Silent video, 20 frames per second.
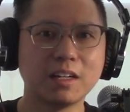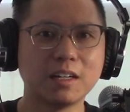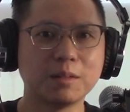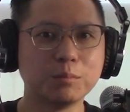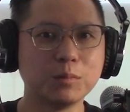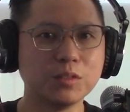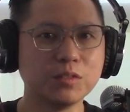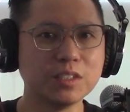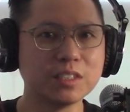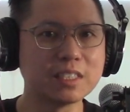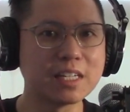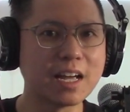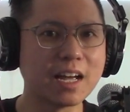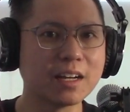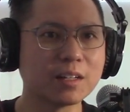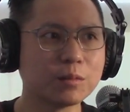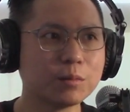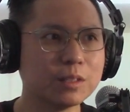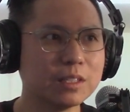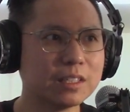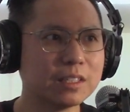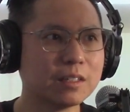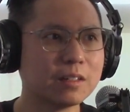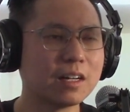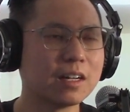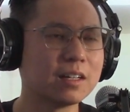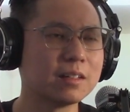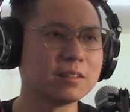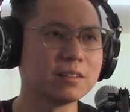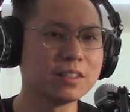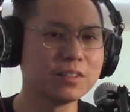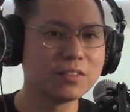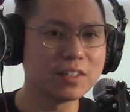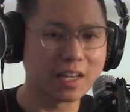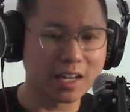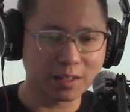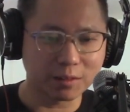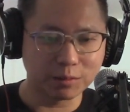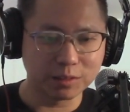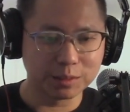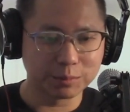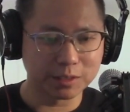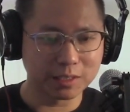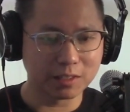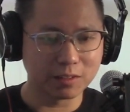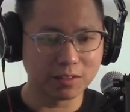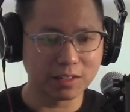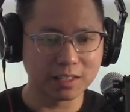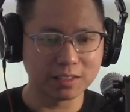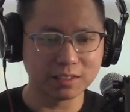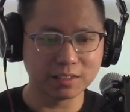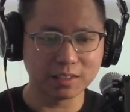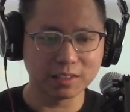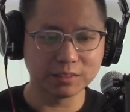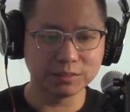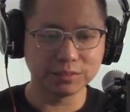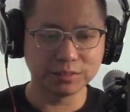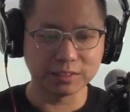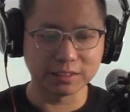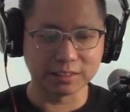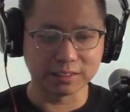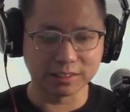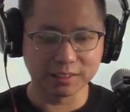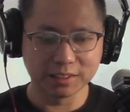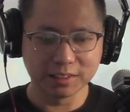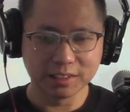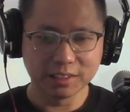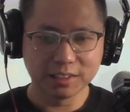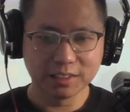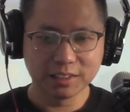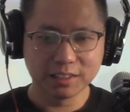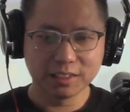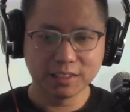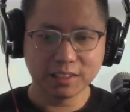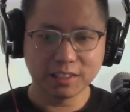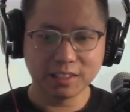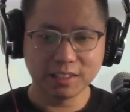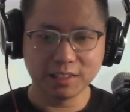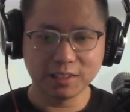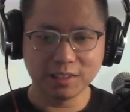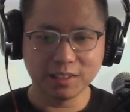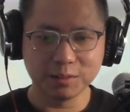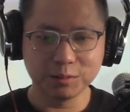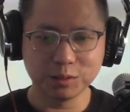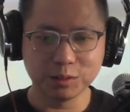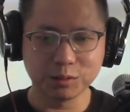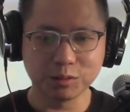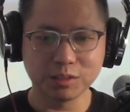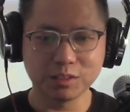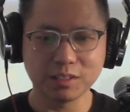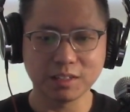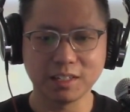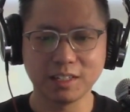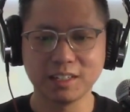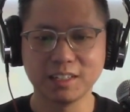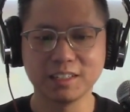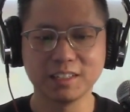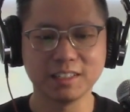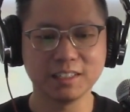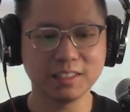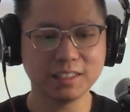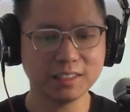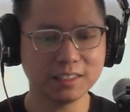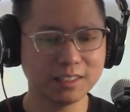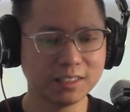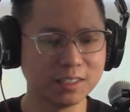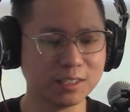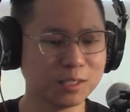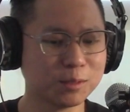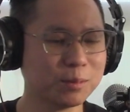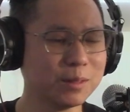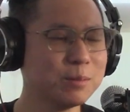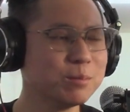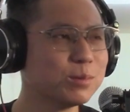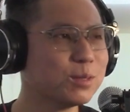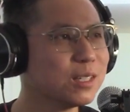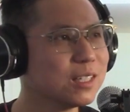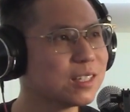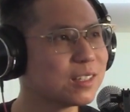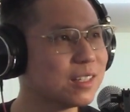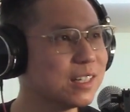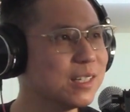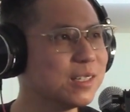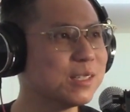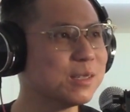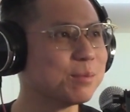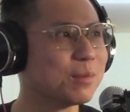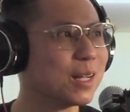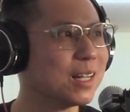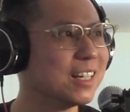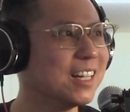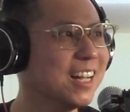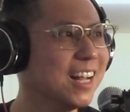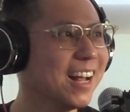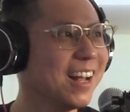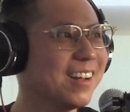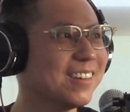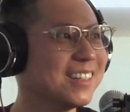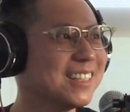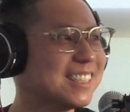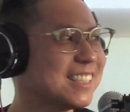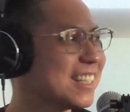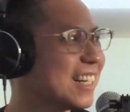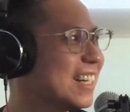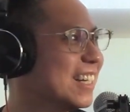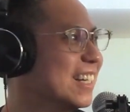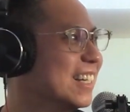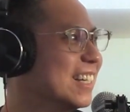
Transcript: Moving to leaving Equium and all that stuff, and it was it's been pretty crazy, man. I would say.